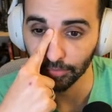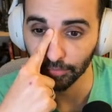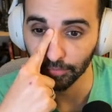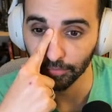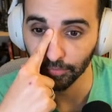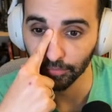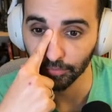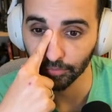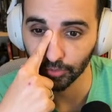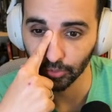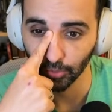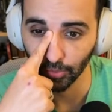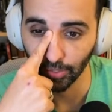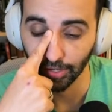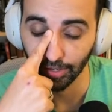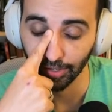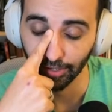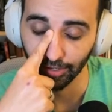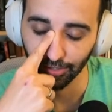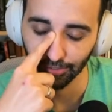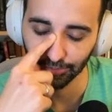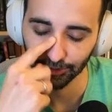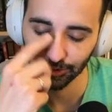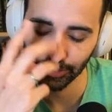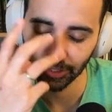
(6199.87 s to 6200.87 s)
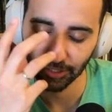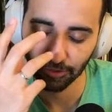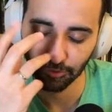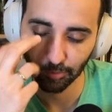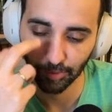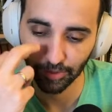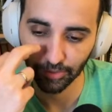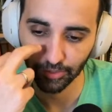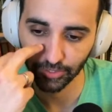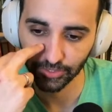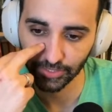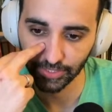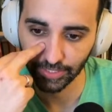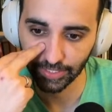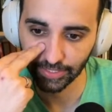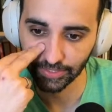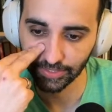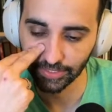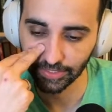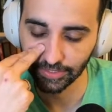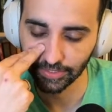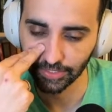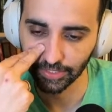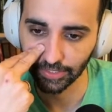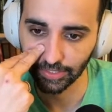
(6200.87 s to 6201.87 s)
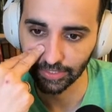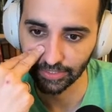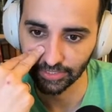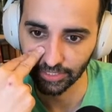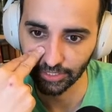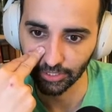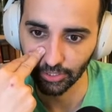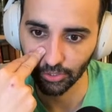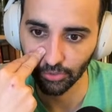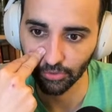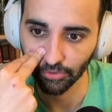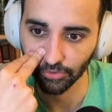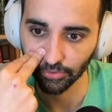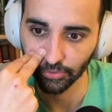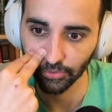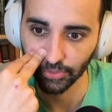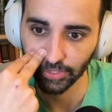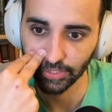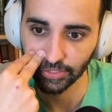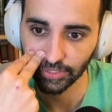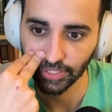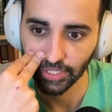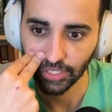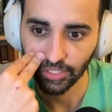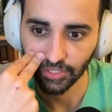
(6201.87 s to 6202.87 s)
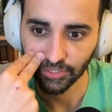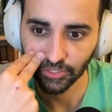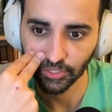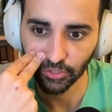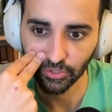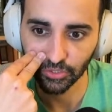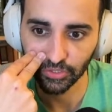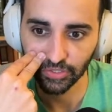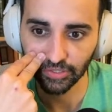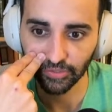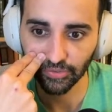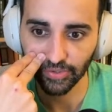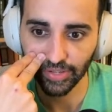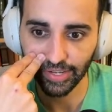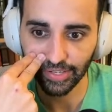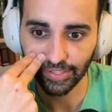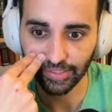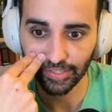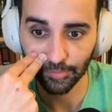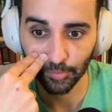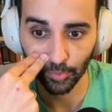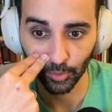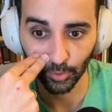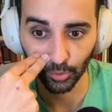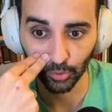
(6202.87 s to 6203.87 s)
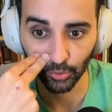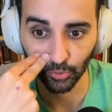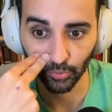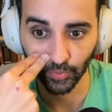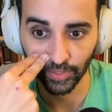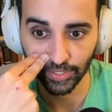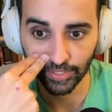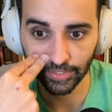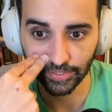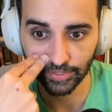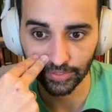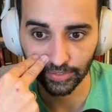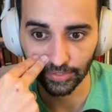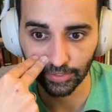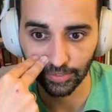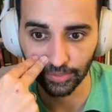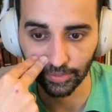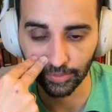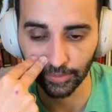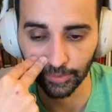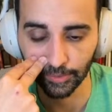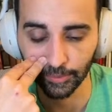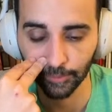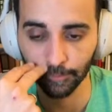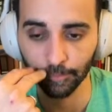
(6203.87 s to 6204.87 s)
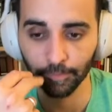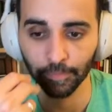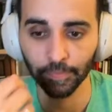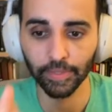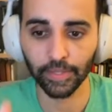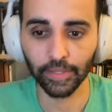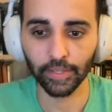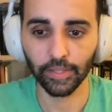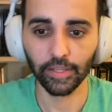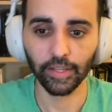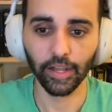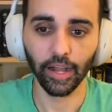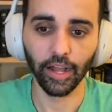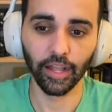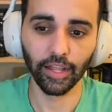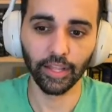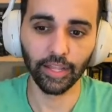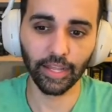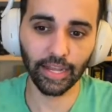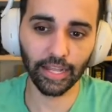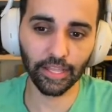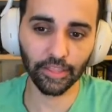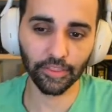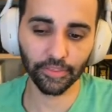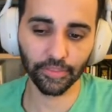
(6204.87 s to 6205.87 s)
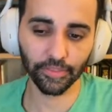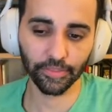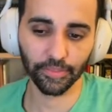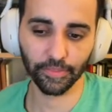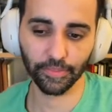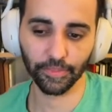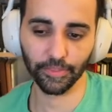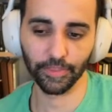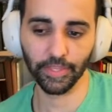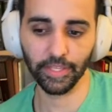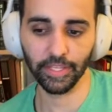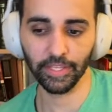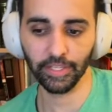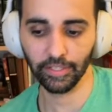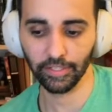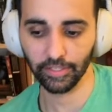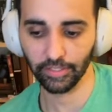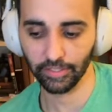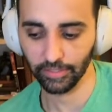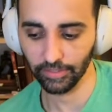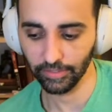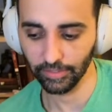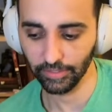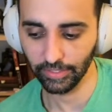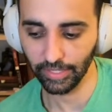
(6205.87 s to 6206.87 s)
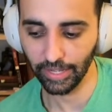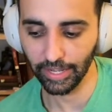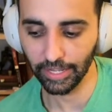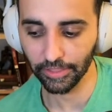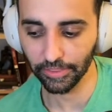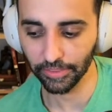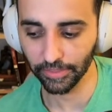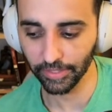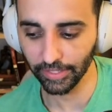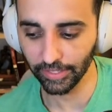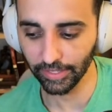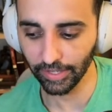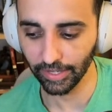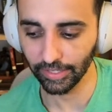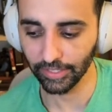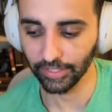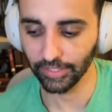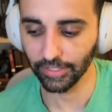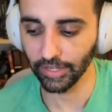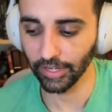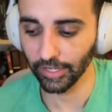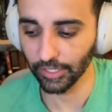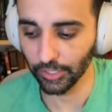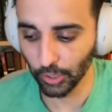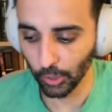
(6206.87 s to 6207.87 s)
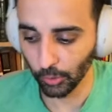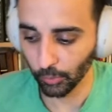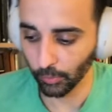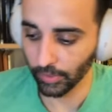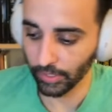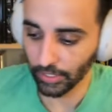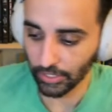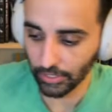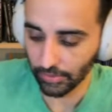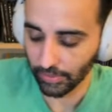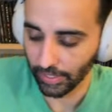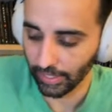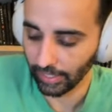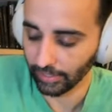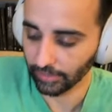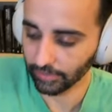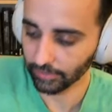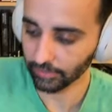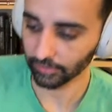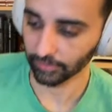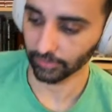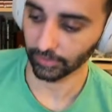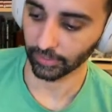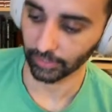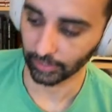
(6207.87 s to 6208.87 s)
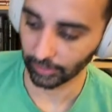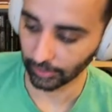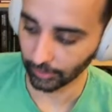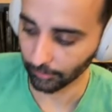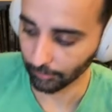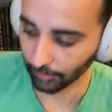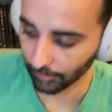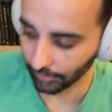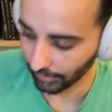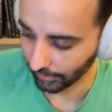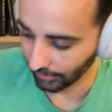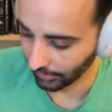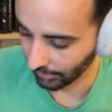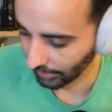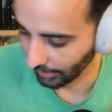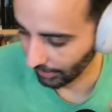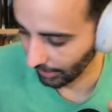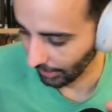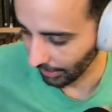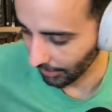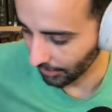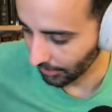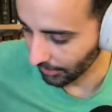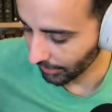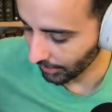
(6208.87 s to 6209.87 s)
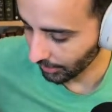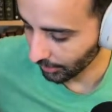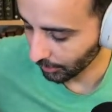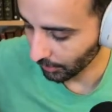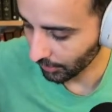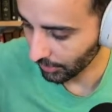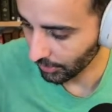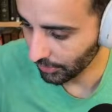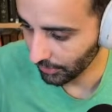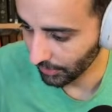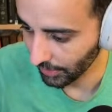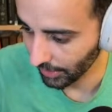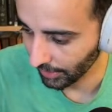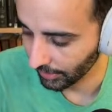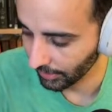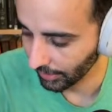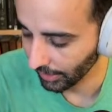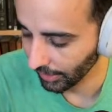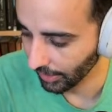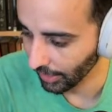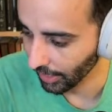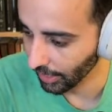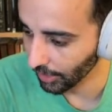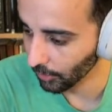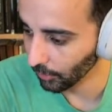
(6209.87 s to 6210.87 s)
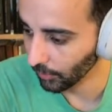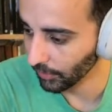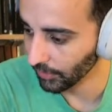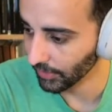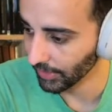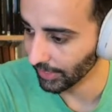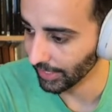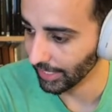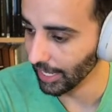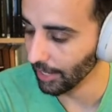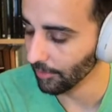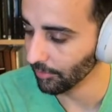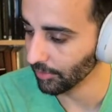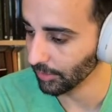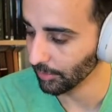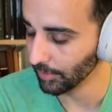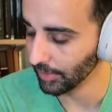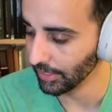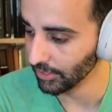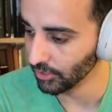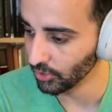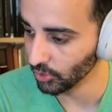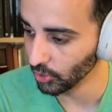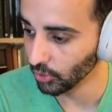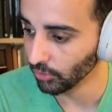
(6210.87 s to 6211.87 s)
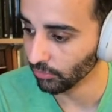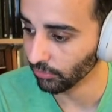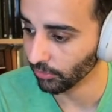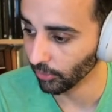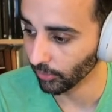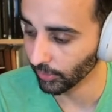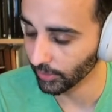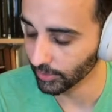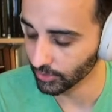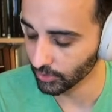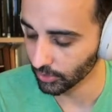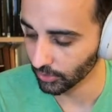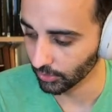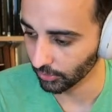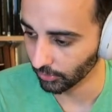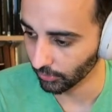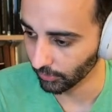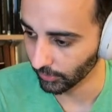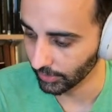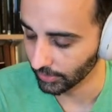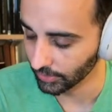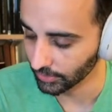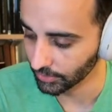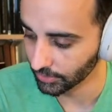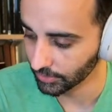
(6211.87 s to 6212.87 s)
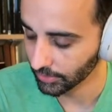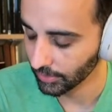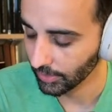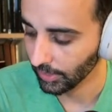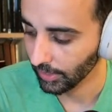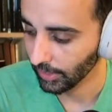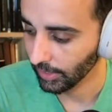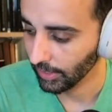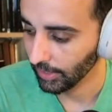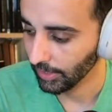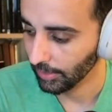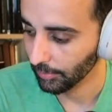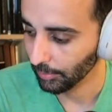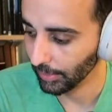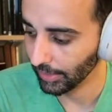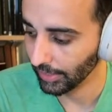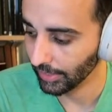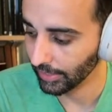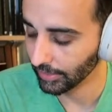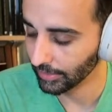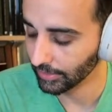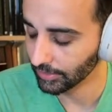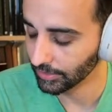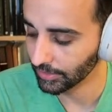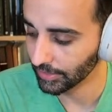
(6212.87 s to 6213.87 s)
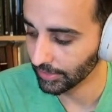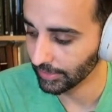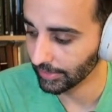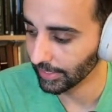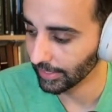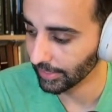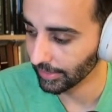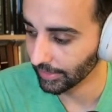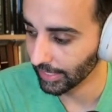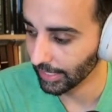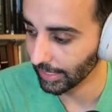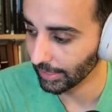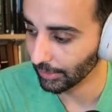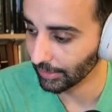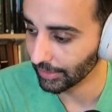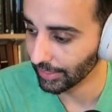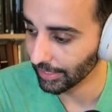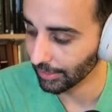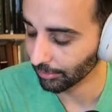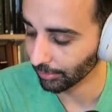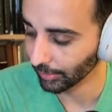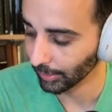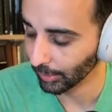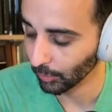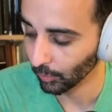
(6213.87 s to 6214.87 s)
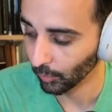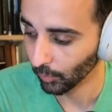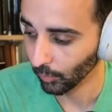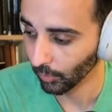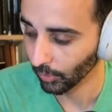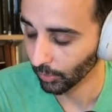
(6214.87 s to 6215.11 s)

so I'll just give you my thoughts, I guess, as I go through these. So generating them on crit, I think I don't want to do that. I think I don't want to do that. I don't want the game to be too focused on crits, because then that definitely warps.